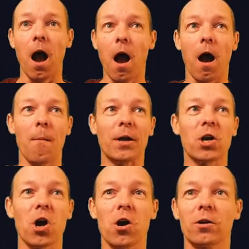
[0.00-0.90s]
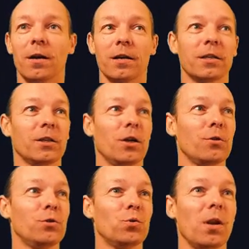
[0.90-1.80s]
oh my God, I gotta
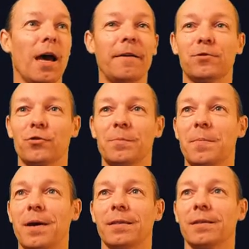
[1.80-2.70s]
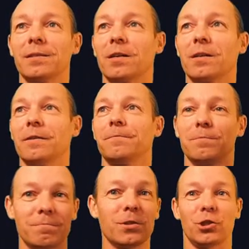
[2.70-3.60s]
go do a live stream about this. I gotta
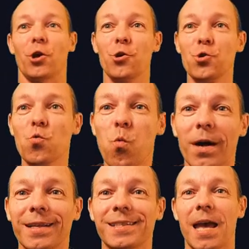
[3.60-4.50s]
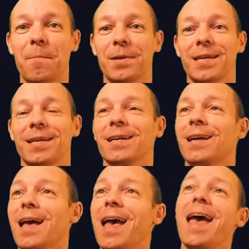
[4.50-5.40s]
show you what is
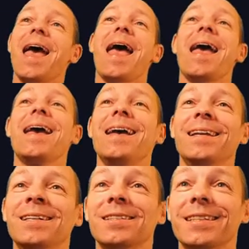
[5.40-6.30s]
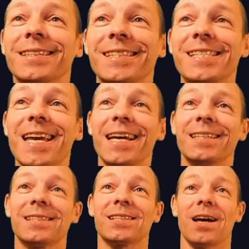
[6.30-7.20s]
happening. And
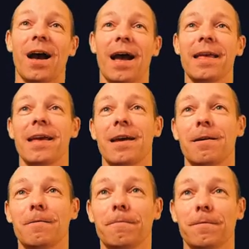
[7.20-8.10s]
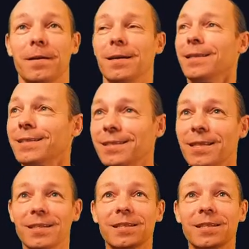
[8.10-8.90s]
yes, I have. This is this